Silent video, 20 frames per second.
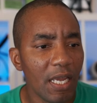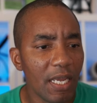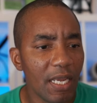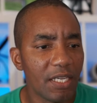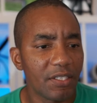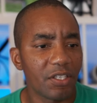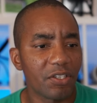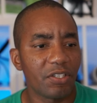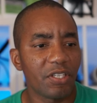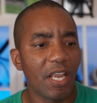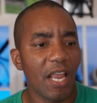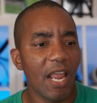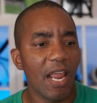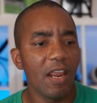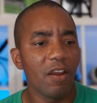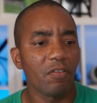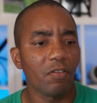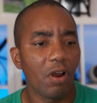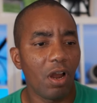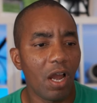He says,
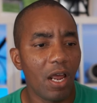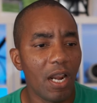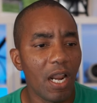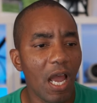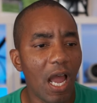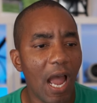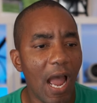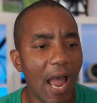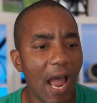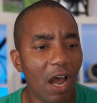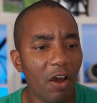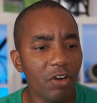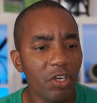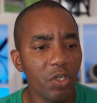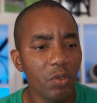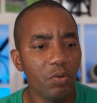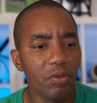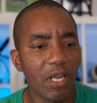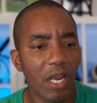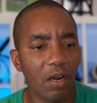hey, Ron, how do
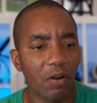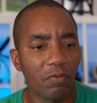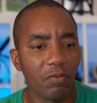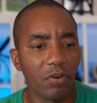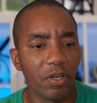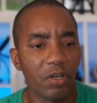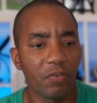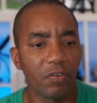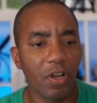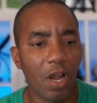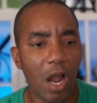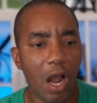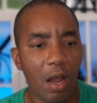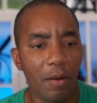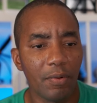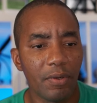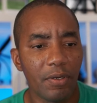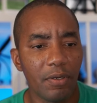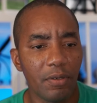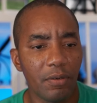you get rid of
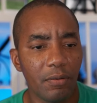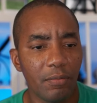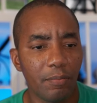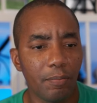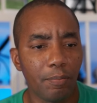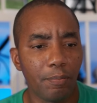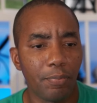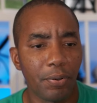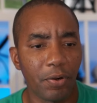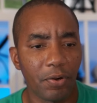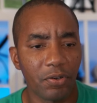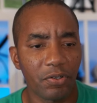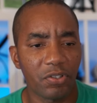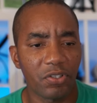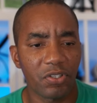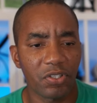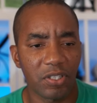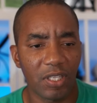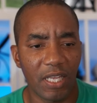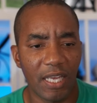common
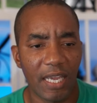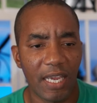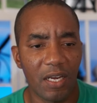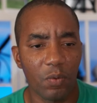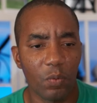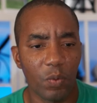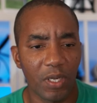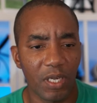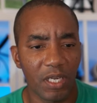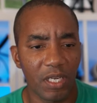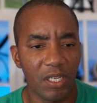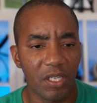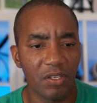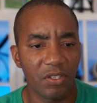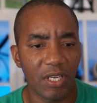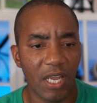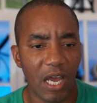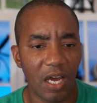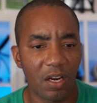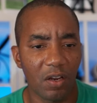purslane
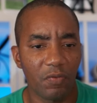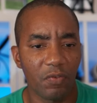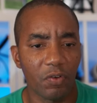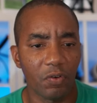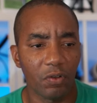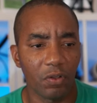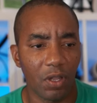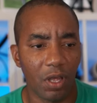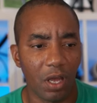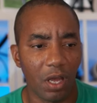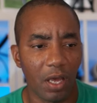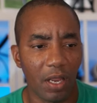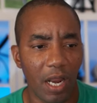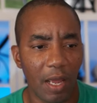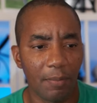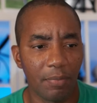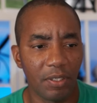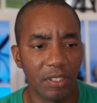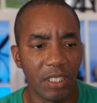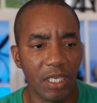weeds out of your lawn?
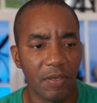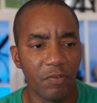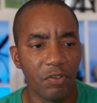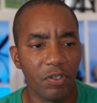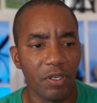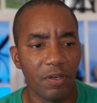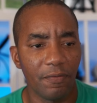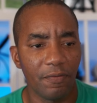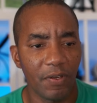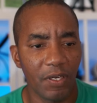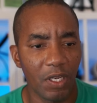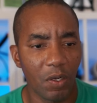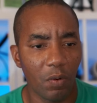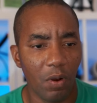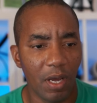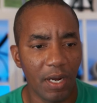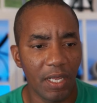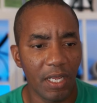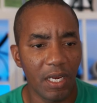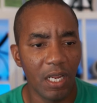I believe you did a video
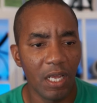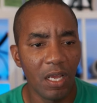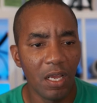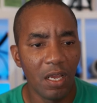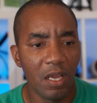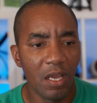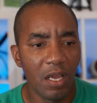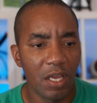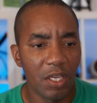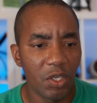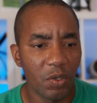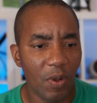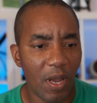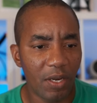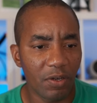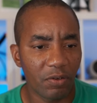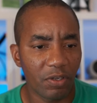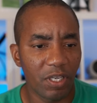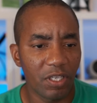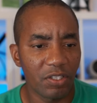on it. You
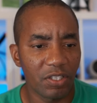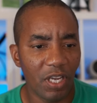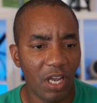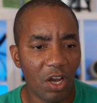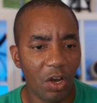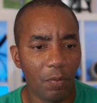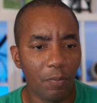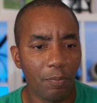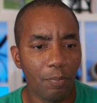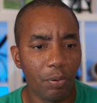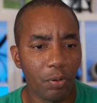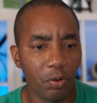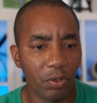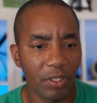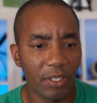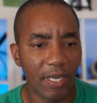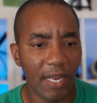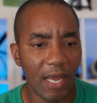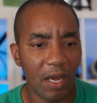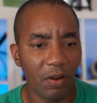had your kids help
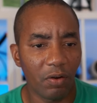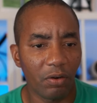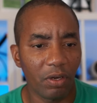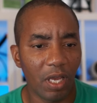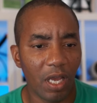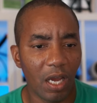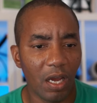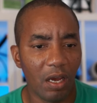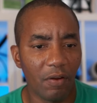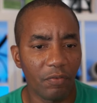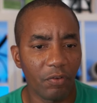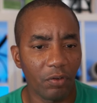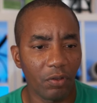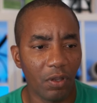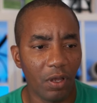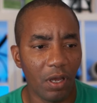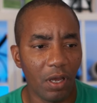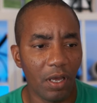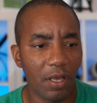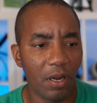pull it out of your
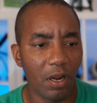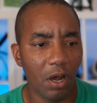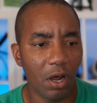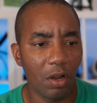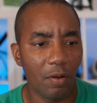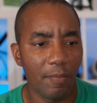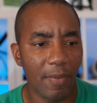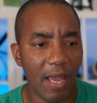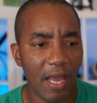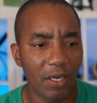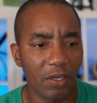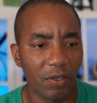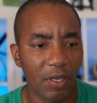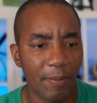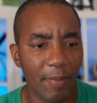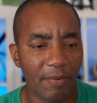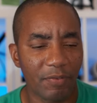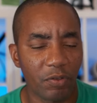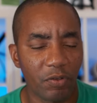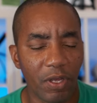lawn all manually. I
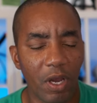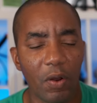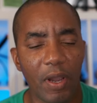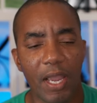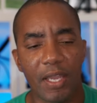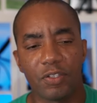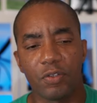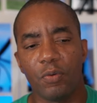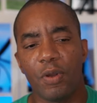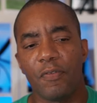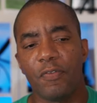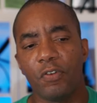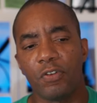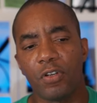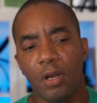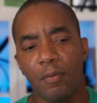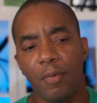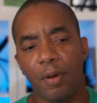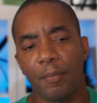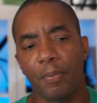may have to okay, so if you're
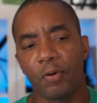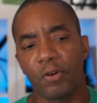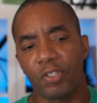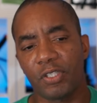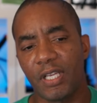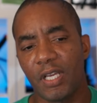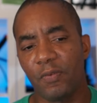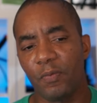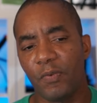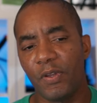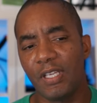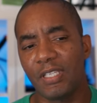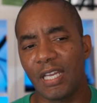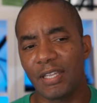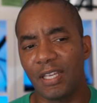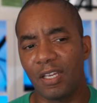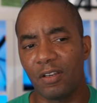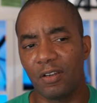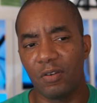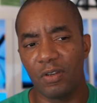talking about purslane weeds, I
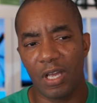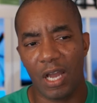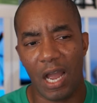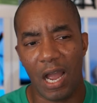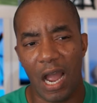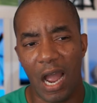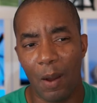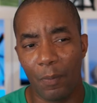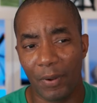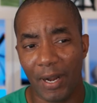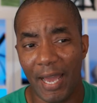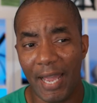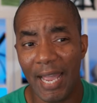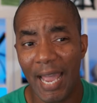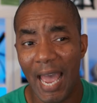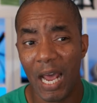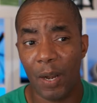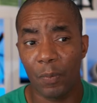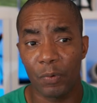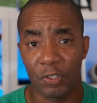think what I
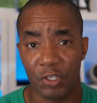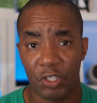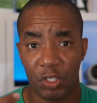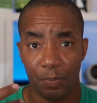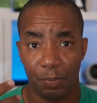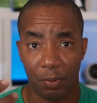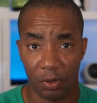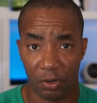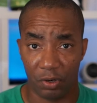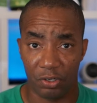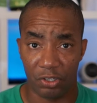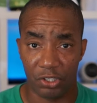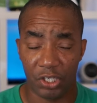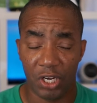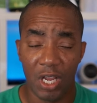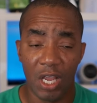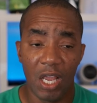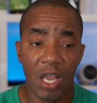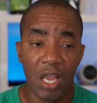had was spurge.